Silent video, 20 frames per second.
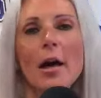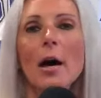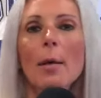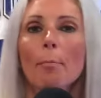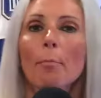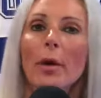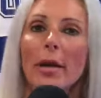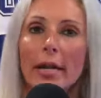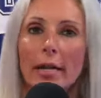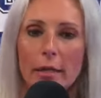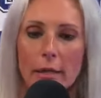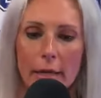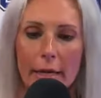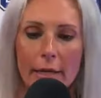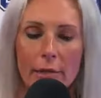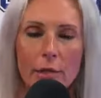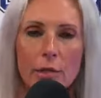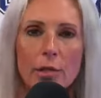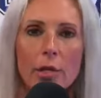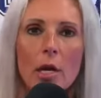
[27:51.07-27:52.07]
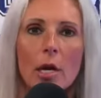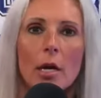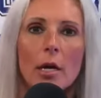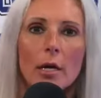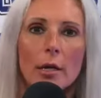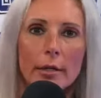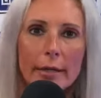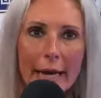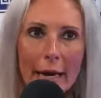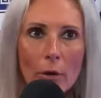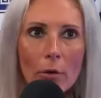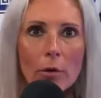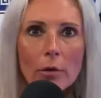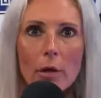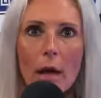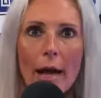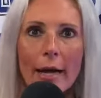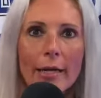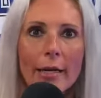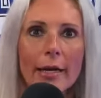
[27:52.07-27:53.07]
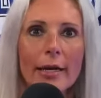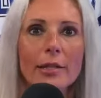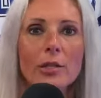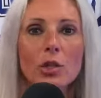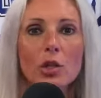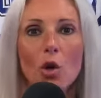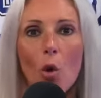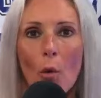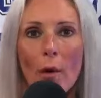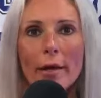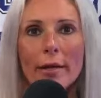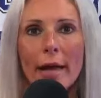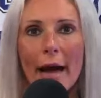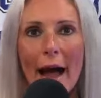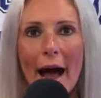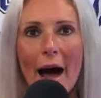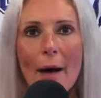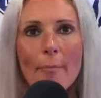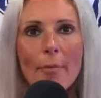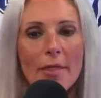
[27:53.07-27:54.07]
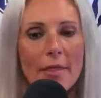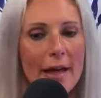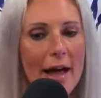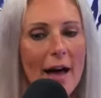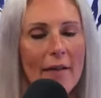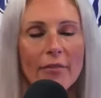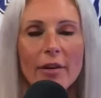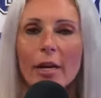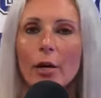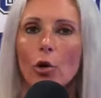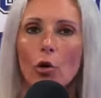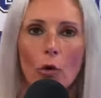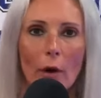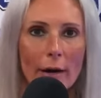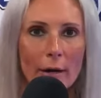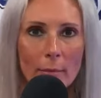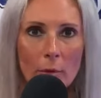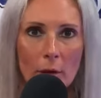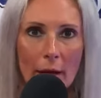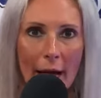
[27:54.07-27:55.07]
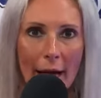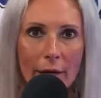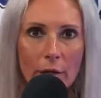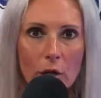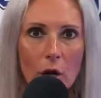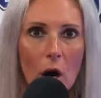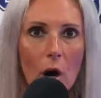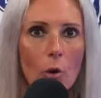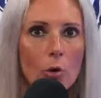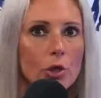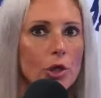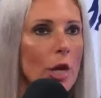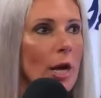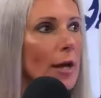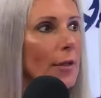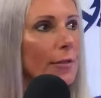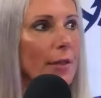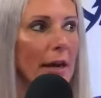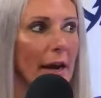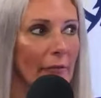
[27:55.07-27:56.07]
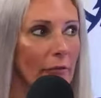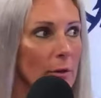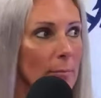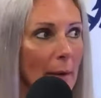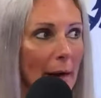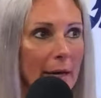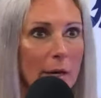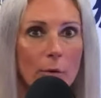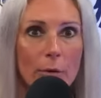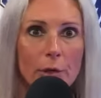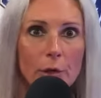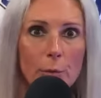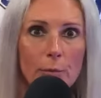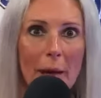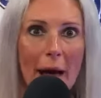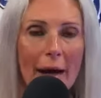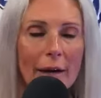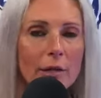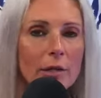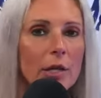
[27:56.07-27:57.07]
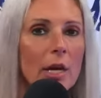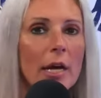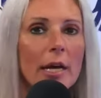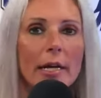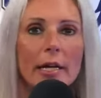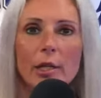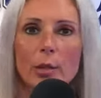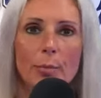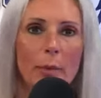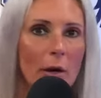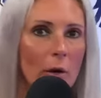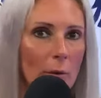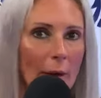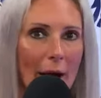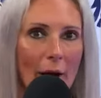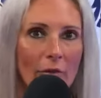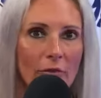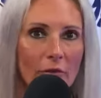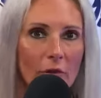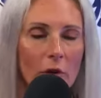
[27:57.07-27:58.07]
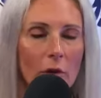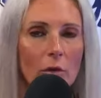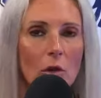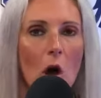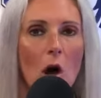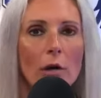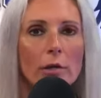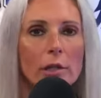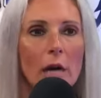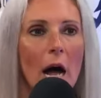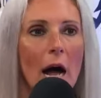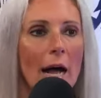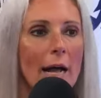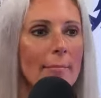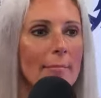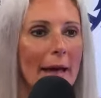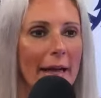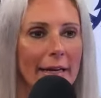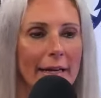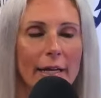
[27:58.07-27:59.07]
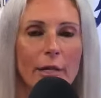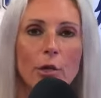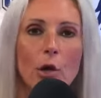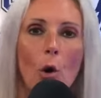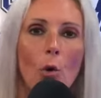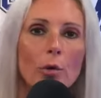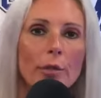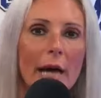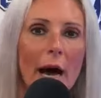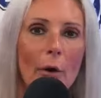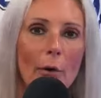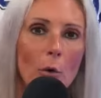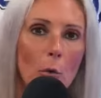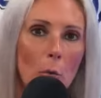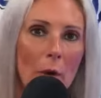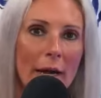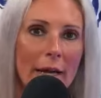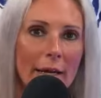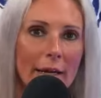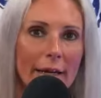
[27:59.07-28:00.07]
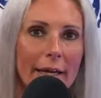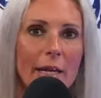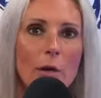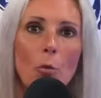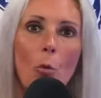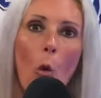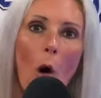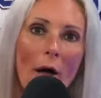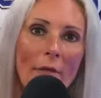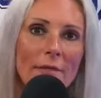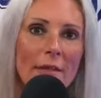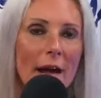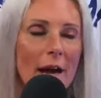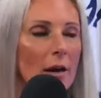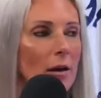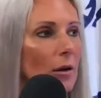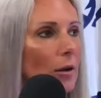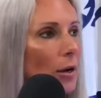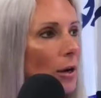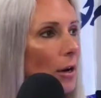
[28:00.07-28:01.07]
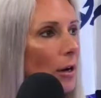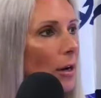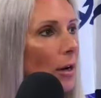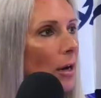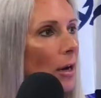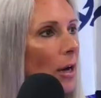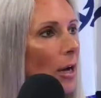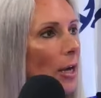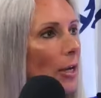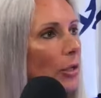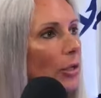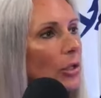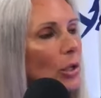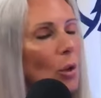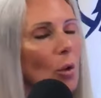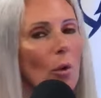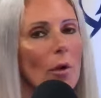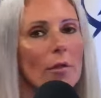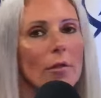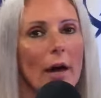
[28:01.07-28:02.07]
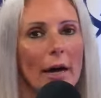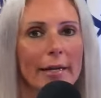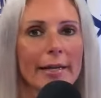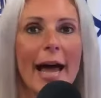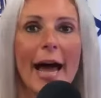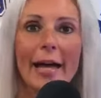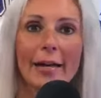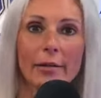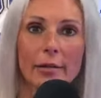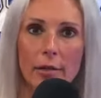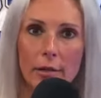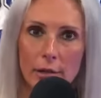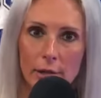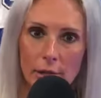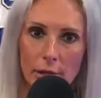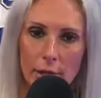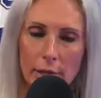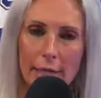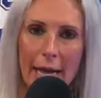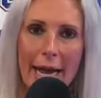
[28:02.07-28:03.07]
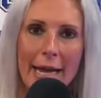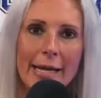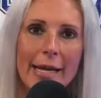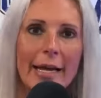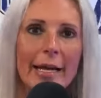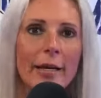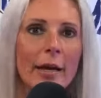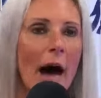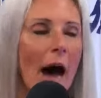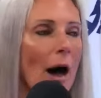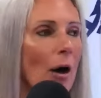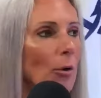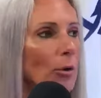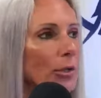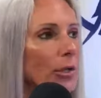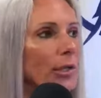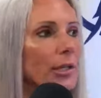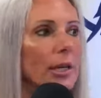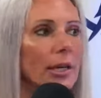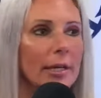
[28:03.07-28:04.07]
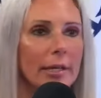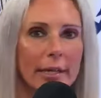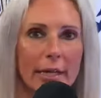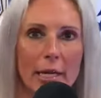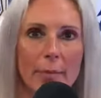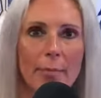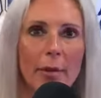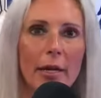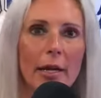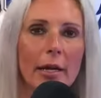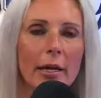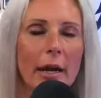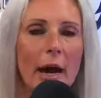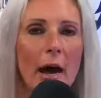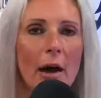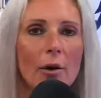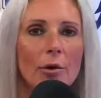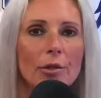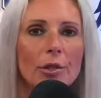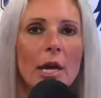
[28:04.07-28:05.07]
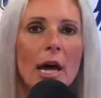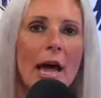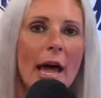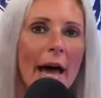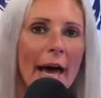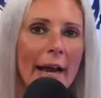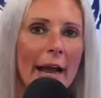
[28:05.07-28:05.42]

But it's Carolina. It's going to happen. They have an incredible head coach that everybody respects. He's been around for a long time and he knows how to win. He won there. So again, stay in-house. Keep it in-house. And